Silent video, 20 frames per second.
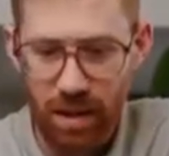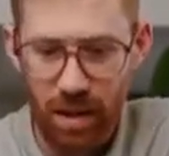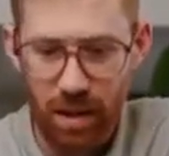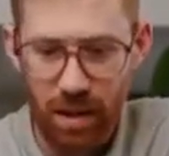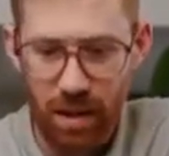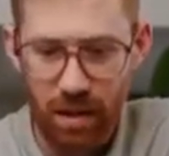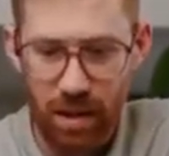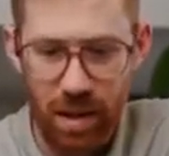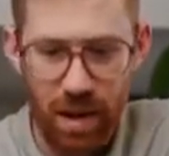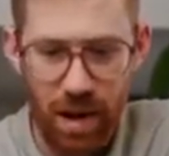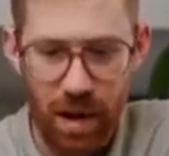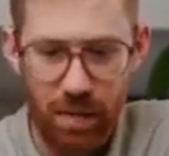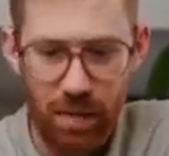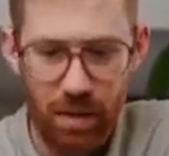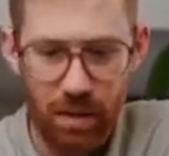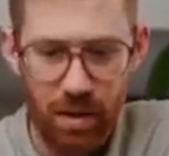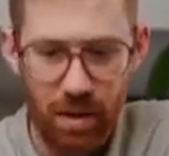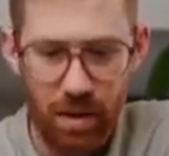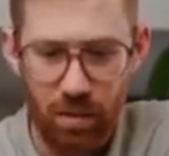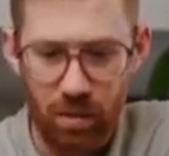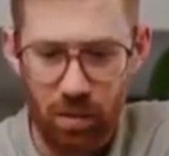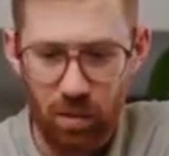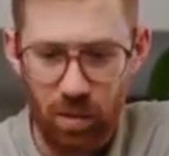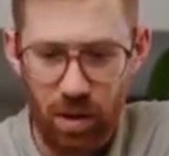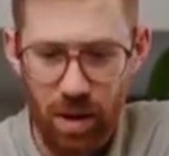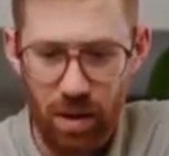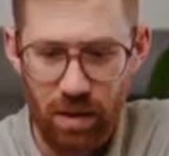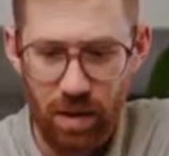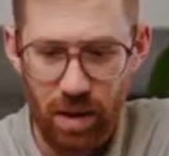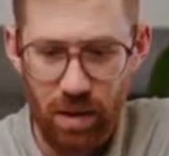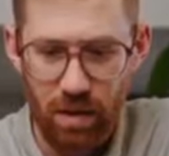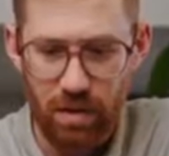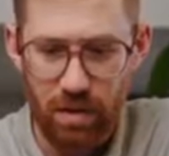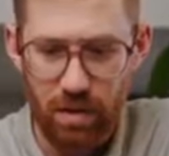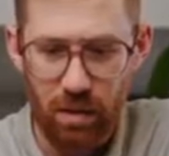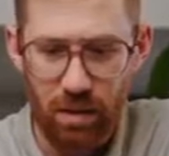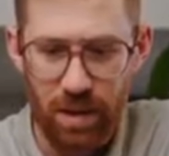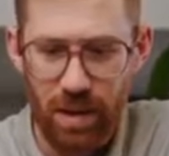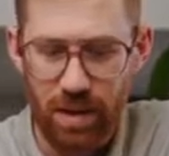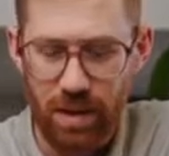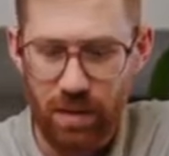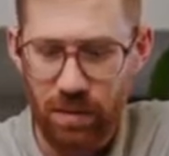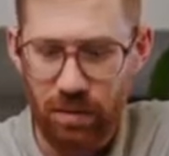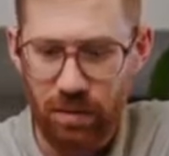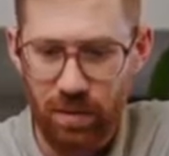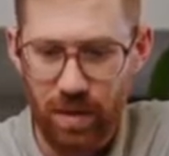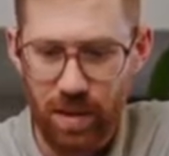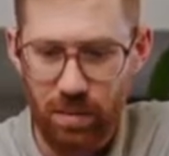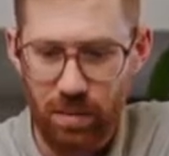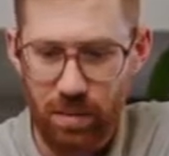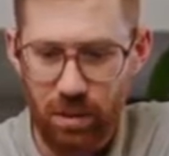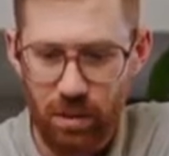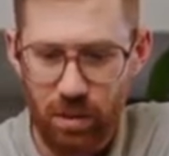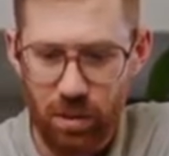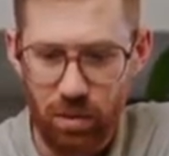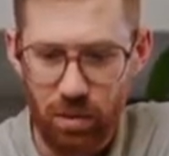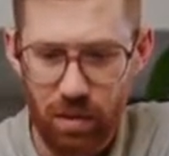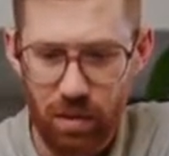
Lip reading: and I put it right there so it is visible to